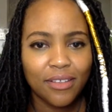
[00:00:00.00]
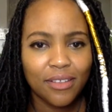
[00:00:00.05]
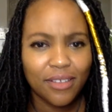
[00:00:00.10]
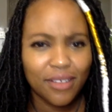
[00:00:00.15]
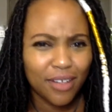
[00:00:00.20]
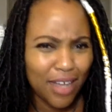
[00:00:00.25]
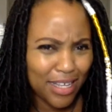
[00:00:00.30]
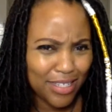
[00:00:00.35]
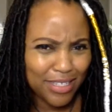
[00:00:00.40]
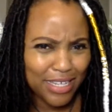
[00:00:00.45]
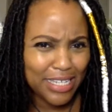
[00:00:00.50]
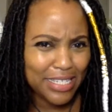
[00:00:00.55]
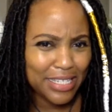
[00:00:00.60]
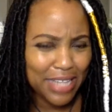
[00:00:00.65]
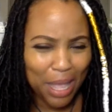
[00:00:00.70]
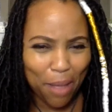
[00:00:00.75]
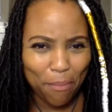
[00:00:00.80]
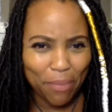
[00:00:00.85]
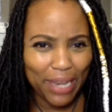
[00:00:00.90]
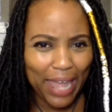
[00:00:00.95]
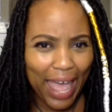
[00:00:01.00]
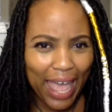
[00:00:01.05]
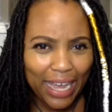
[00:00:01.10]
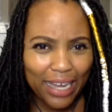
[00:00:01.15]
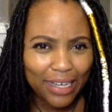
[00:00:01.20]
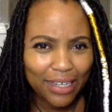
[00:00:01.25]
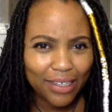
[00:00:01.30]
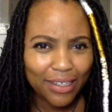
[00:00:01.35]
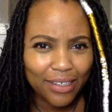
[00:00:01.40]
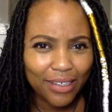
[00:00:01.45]
because he's not
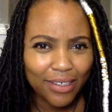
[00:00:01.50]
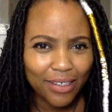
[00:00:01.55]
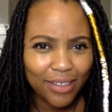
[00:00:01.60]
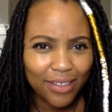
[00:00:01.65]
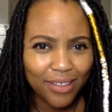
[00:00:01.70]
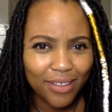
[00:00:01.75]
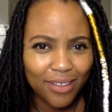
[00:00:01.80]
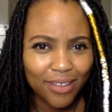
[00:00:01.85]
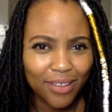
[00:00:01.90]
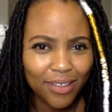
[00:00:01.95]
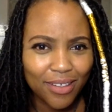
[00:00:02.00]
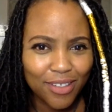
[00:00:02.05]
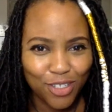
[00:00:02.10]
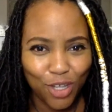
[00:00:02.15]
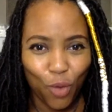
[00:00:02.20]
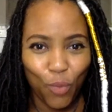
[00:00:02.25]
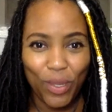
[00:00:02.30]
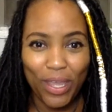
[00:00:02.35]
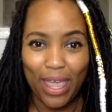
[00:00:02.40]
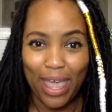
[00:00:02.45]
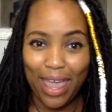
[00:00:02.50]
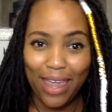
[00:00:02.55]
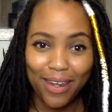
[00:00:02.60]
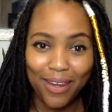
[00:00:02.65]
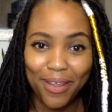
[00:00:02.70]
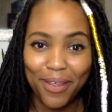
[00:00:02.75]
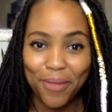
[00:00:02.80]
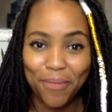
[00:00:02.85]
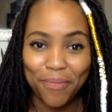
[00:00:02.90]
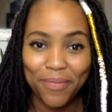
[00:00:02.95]
black. So we hate
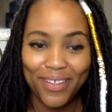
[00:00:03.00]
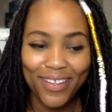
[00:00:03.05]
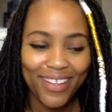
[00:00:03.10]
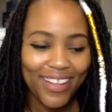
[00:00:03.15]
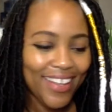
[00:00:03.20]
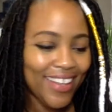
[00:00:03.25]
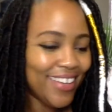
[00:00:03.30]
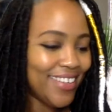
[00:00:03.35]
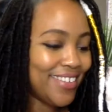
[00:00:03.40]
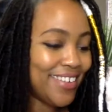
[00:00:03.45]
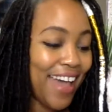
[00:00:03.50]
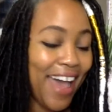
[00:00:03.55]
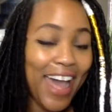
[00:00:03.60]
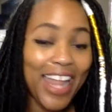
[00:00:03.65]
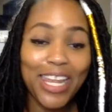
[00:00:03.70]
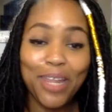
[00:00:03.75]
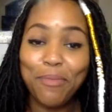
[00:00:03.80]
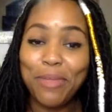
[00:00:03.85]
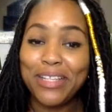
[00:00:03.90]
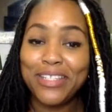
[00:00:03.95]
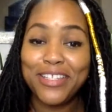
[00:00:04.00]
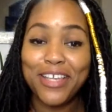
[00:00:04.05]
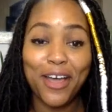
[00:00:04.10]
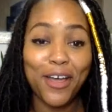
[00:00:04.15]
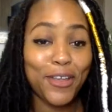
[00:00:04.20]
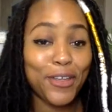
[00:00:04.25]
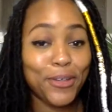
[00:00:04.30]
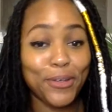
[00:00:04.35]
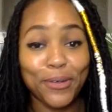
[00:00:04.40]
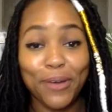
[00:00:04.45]
him? Nah, let me tell
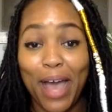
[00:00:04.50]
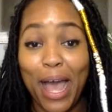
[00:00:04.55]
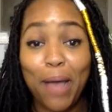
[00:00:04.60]
you,